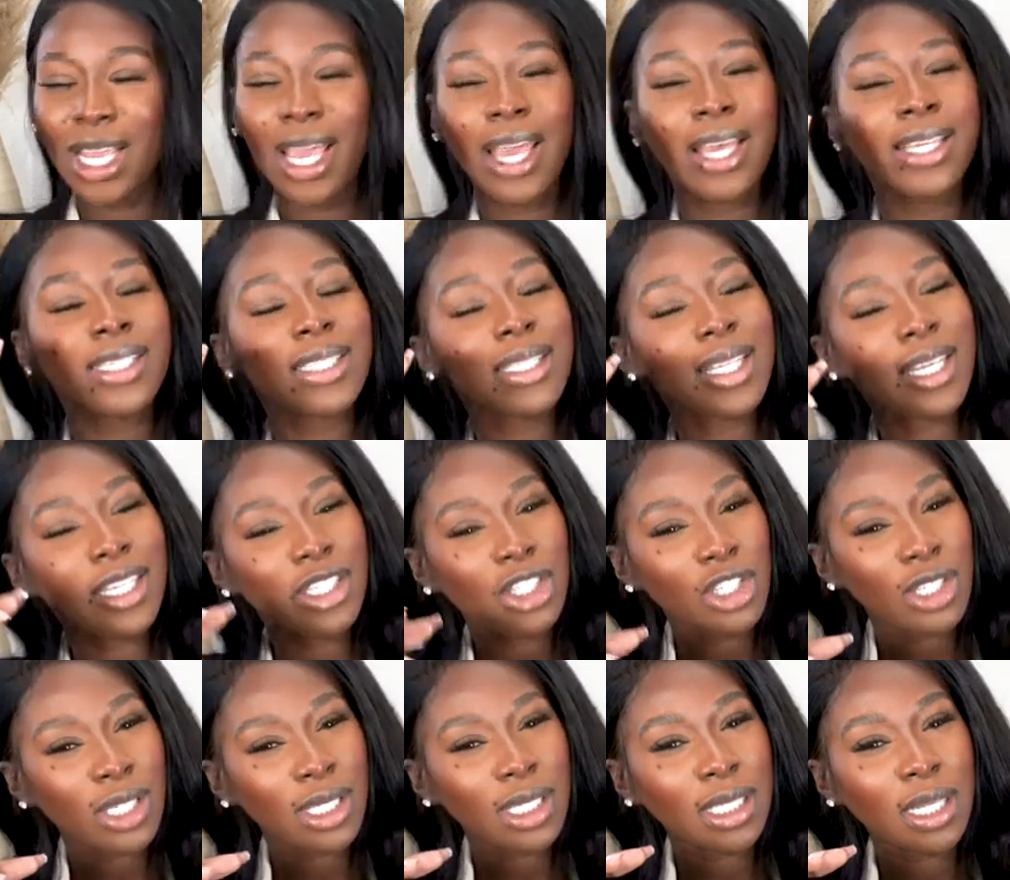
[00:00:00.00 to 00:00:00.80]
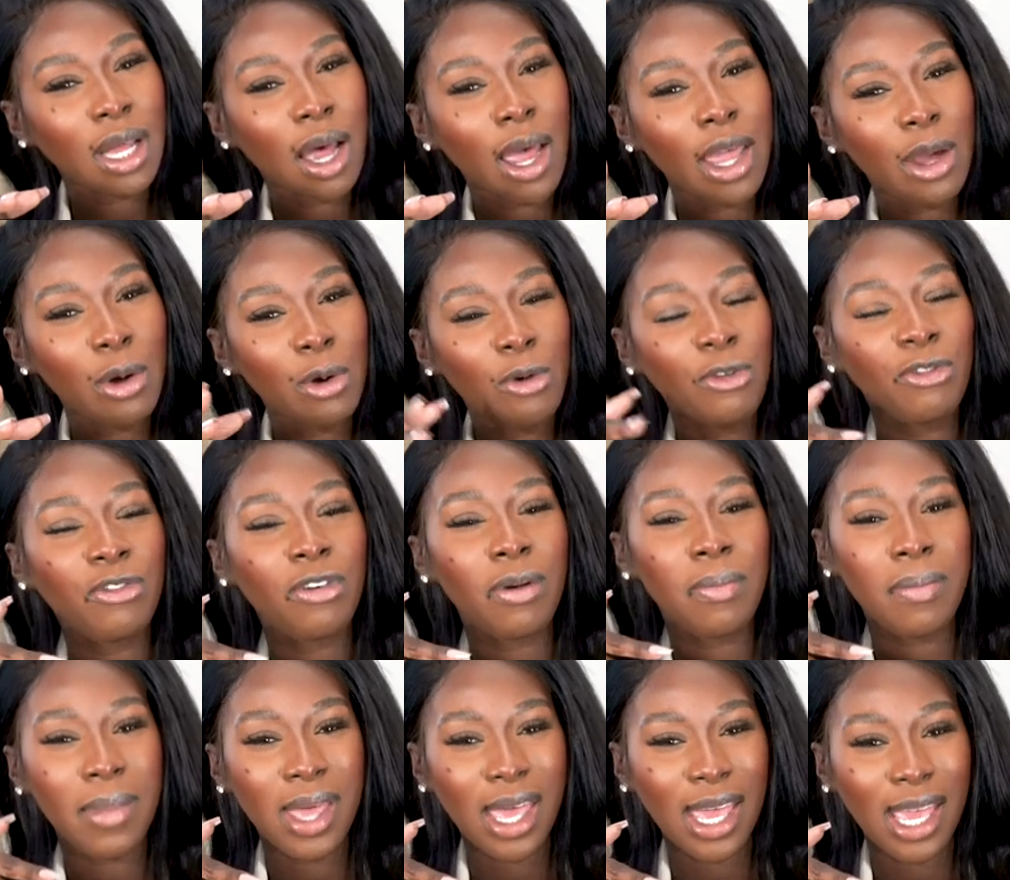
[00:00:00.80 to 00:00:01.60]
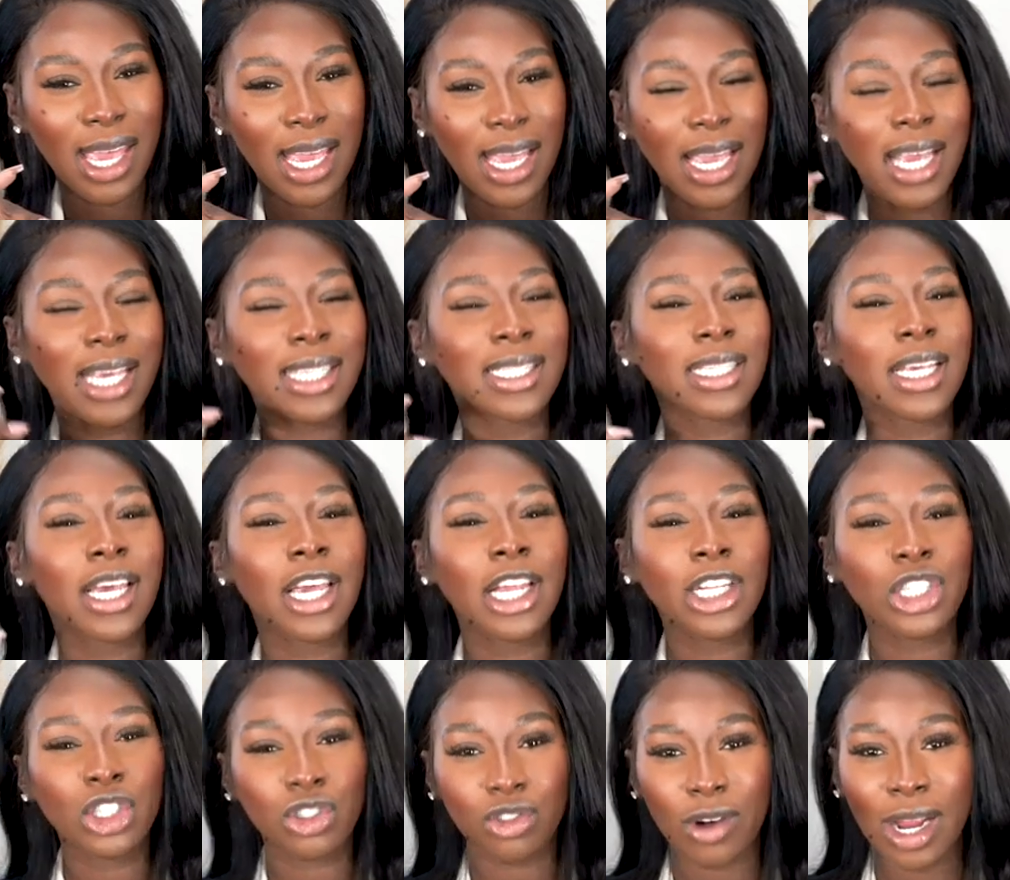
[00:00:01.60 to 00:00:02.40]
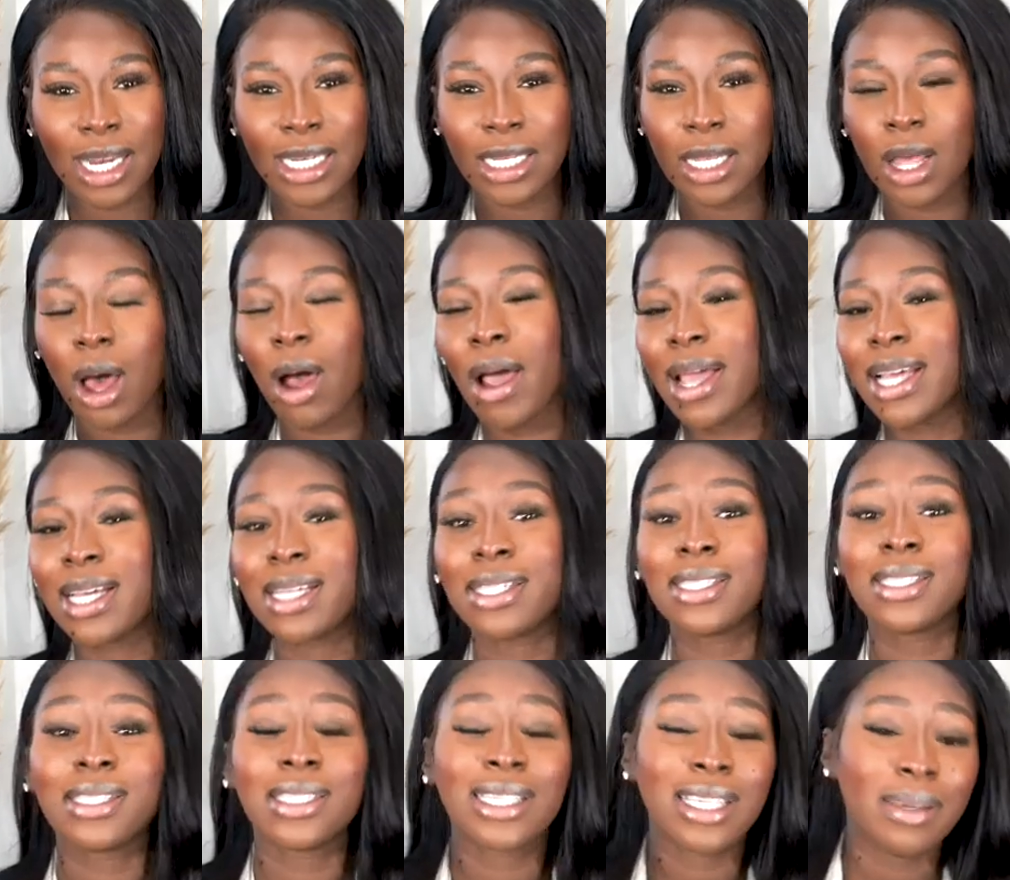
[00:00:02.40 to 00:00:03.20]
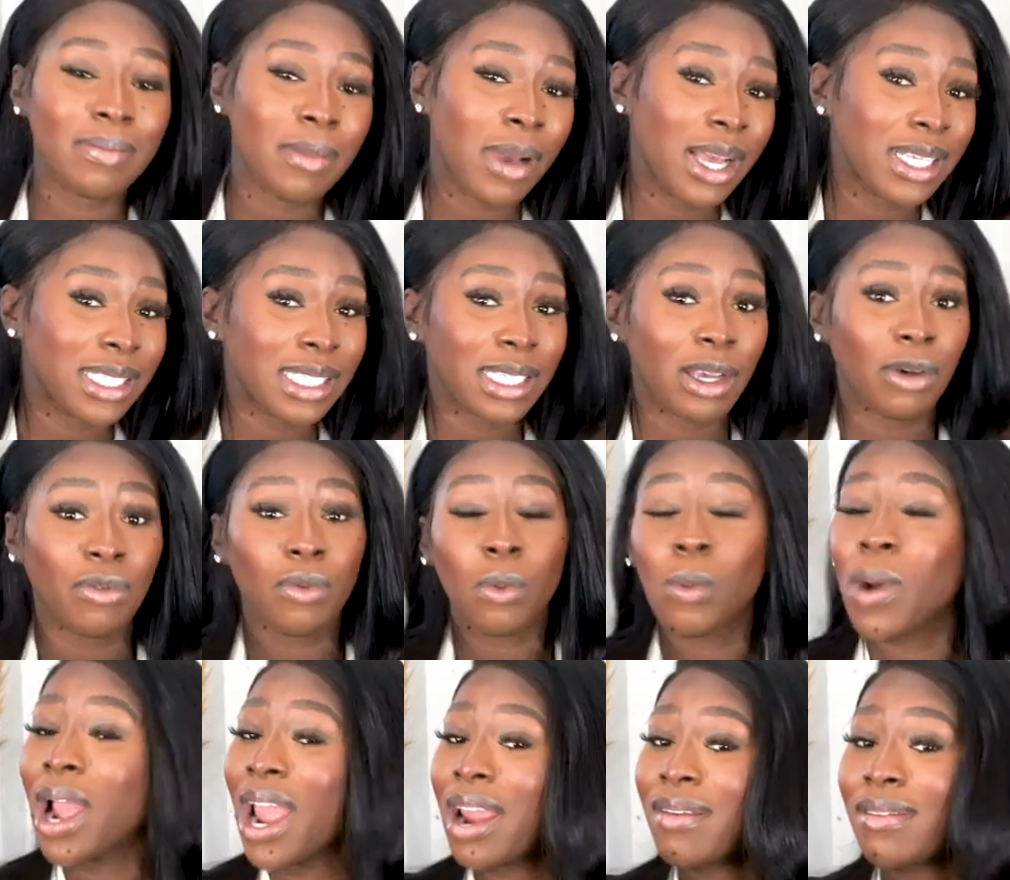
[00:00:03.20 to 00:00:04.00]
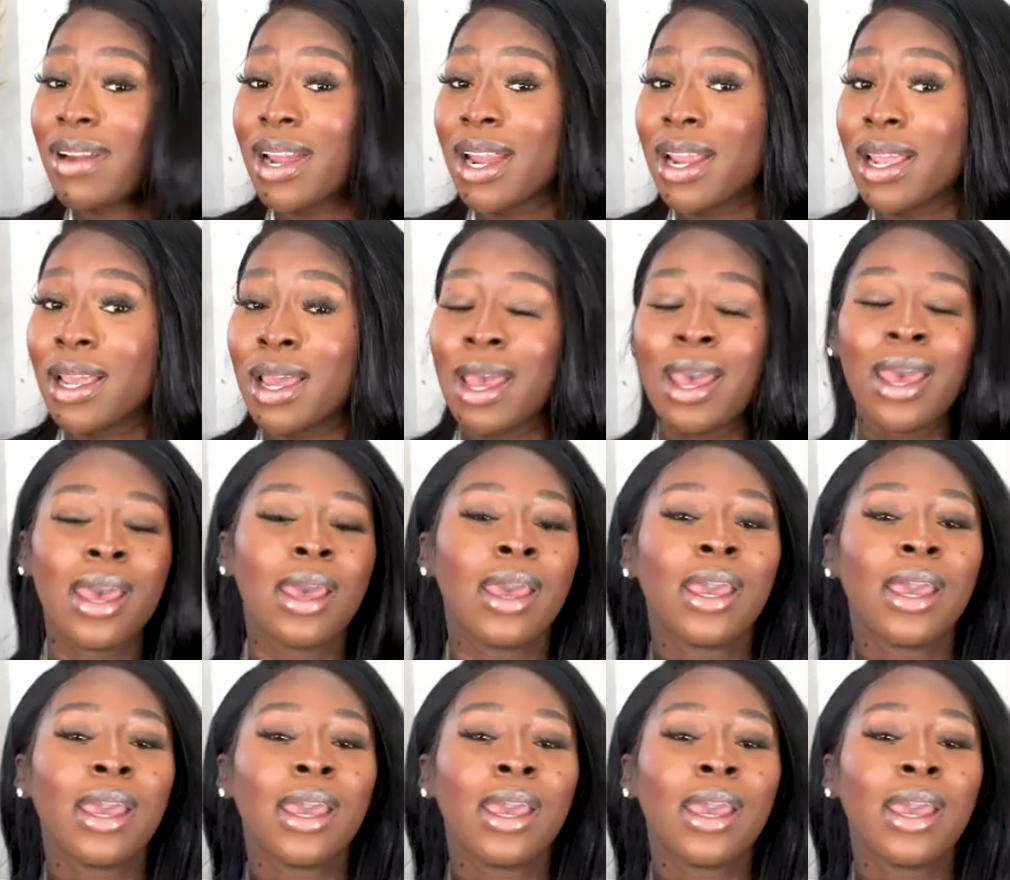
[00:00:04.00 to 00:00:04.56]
is this style for me? Is it a trend that I can see myself wearing?